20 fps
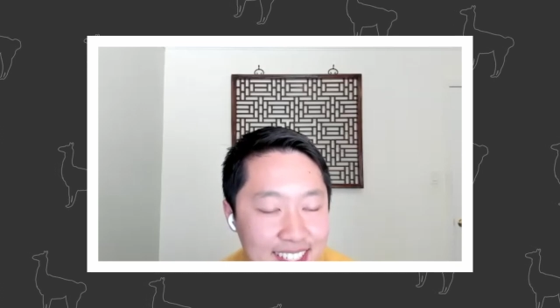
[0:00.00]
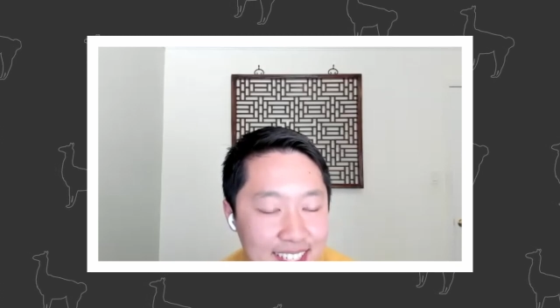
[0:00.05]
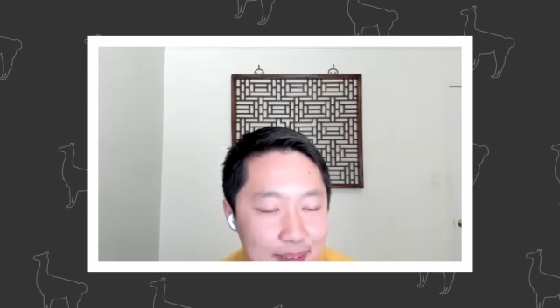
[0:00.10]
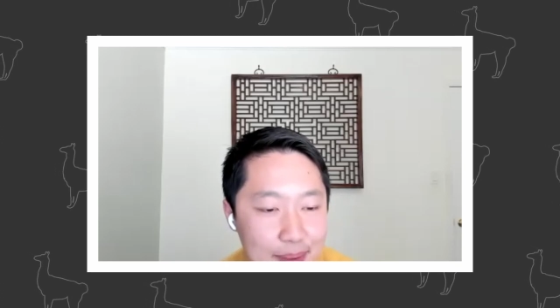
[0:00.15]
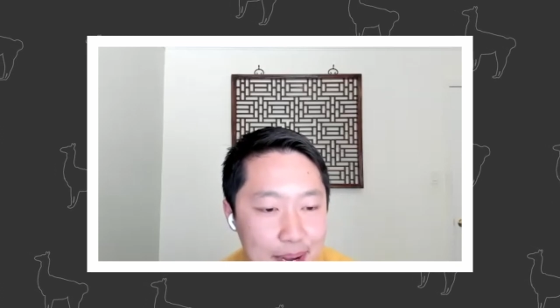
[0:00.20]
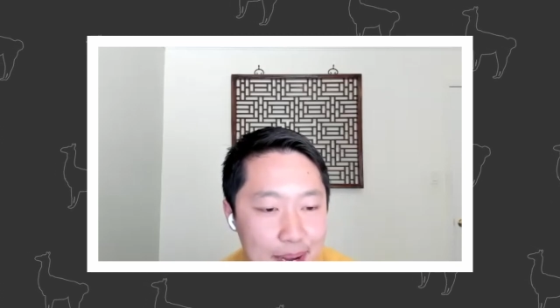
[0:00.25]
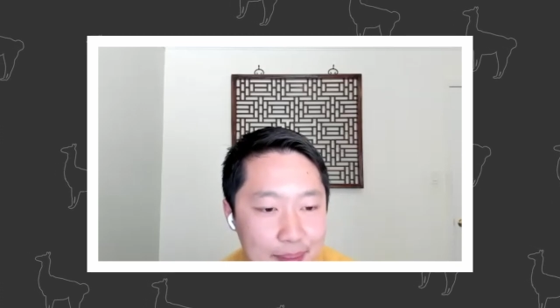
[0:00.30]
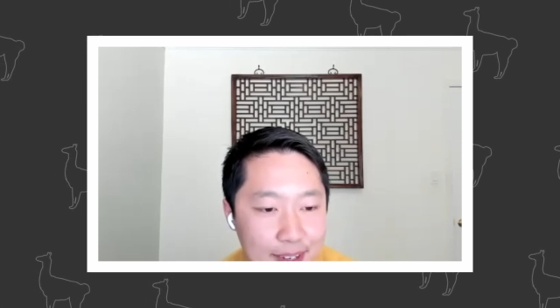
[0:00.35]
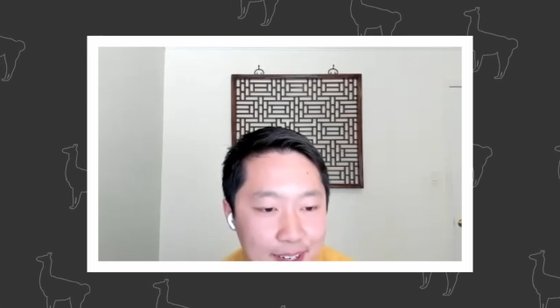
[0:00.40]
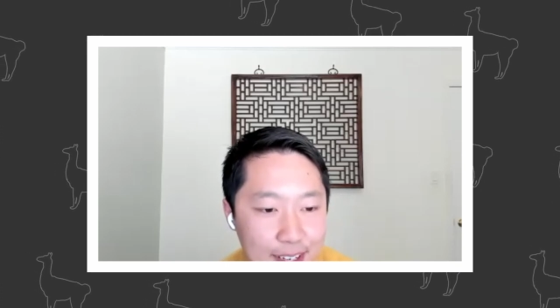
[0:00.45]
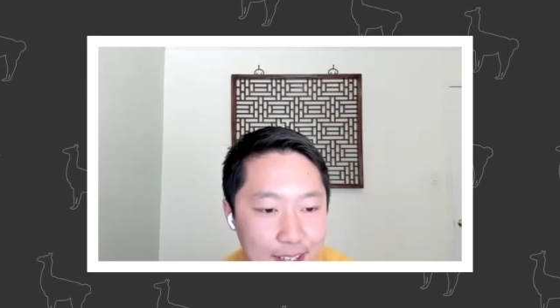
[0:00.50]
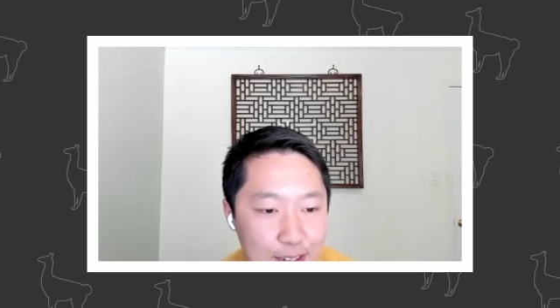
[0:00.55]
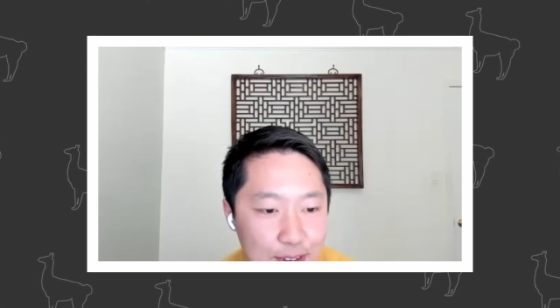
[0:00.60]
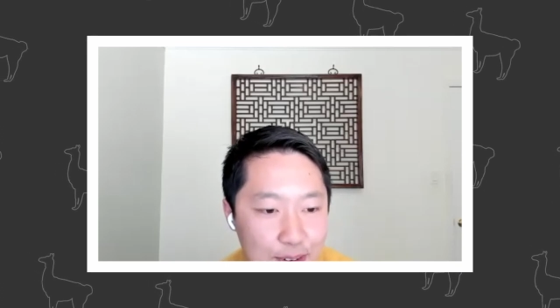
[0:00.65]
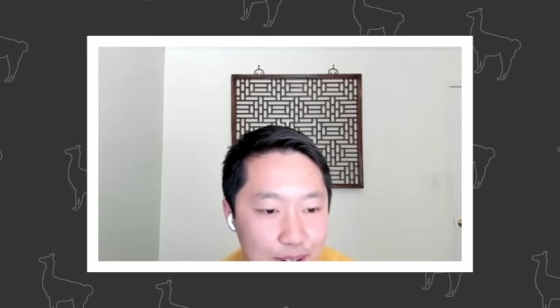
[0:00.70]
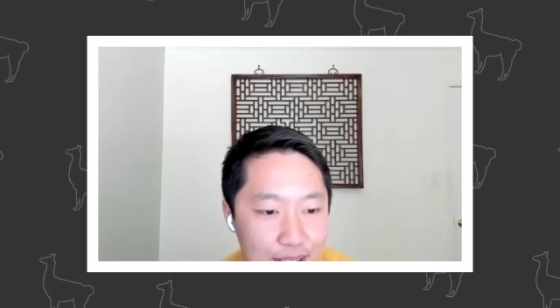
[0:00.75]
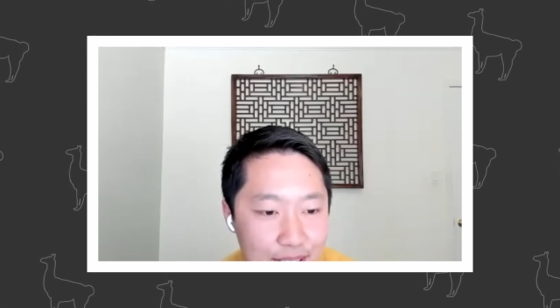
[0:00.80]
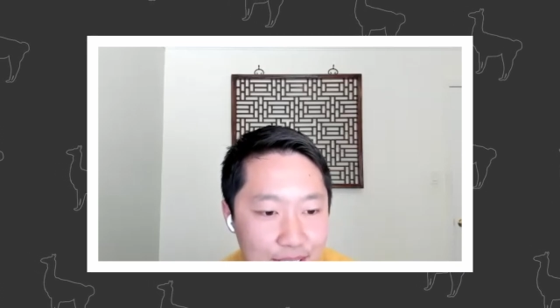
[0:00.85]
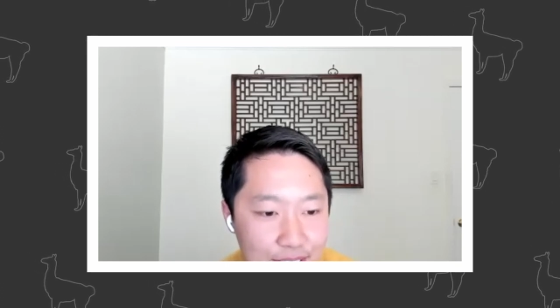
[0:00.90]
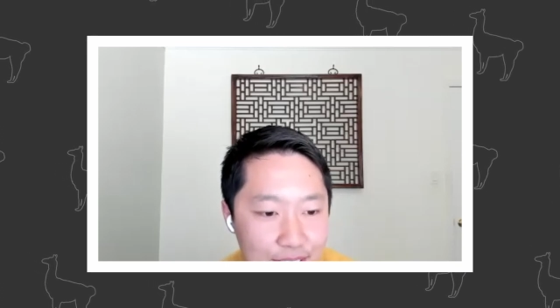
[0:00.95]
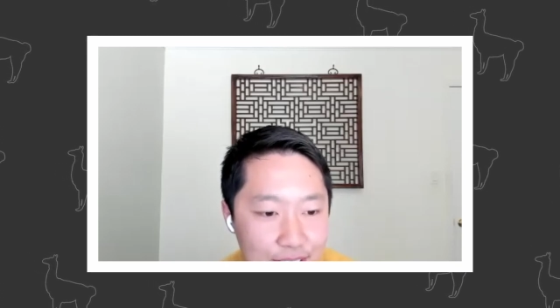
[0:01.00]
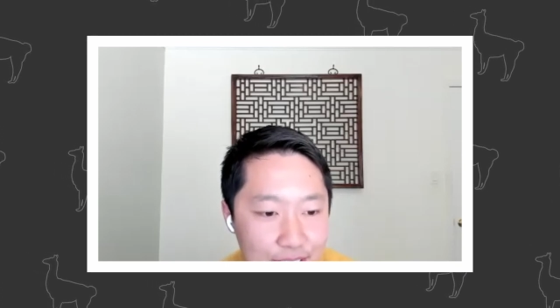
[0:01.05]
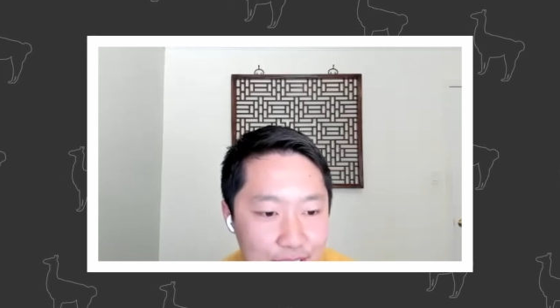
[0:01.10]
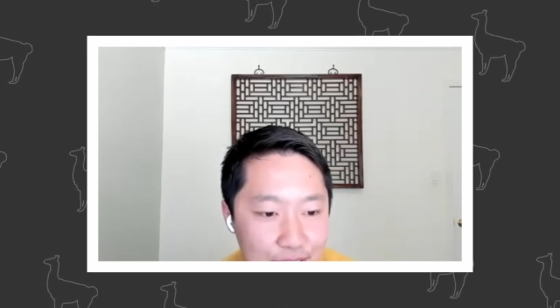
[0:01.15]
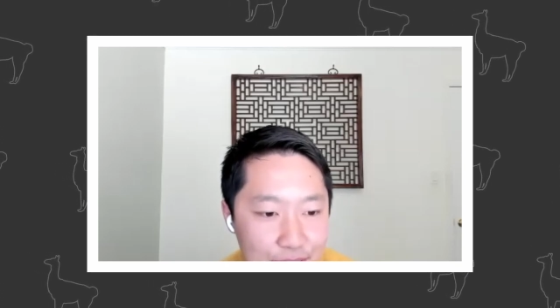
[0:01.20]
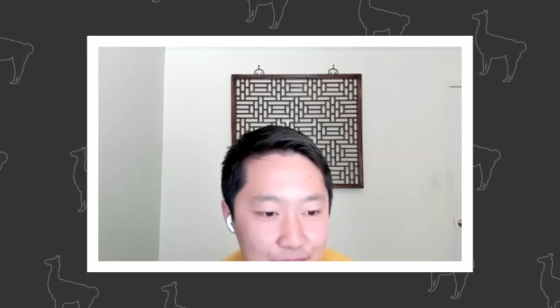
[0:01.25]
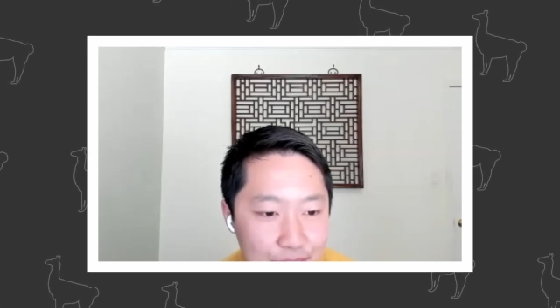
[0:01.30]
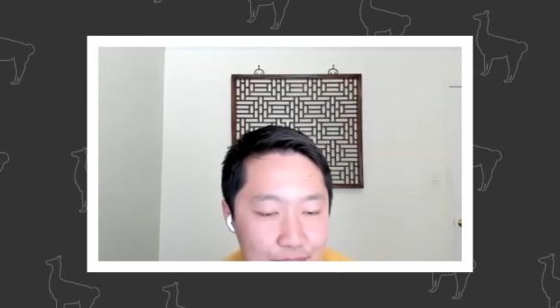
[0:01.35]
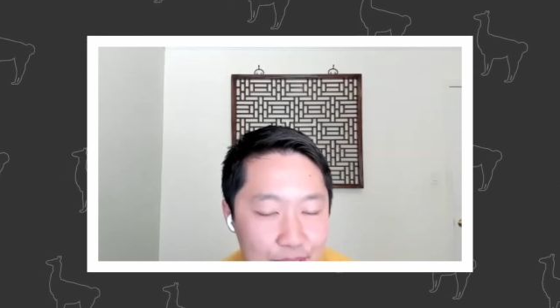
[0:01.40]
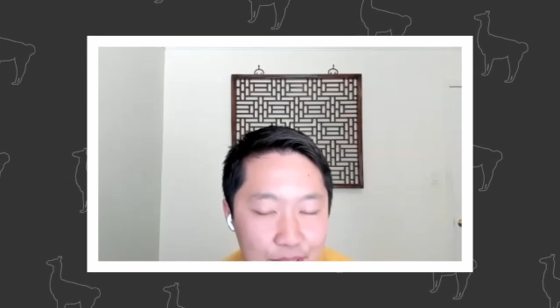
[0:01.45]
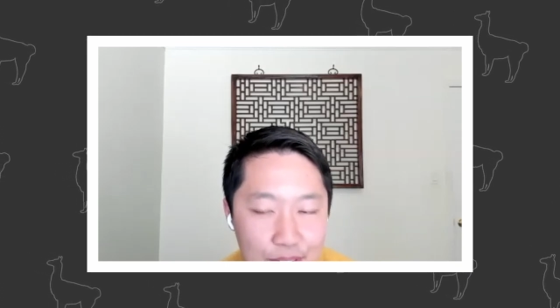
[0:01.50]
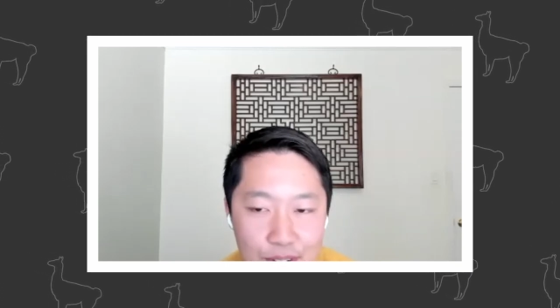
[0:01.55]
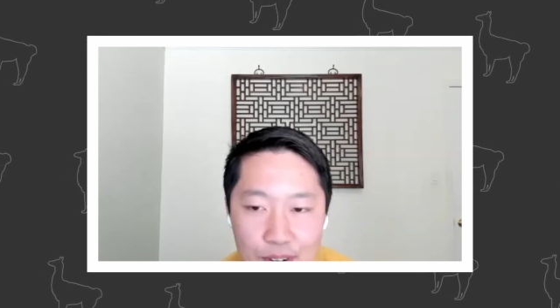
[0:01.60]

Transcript: I'm gonna try the new.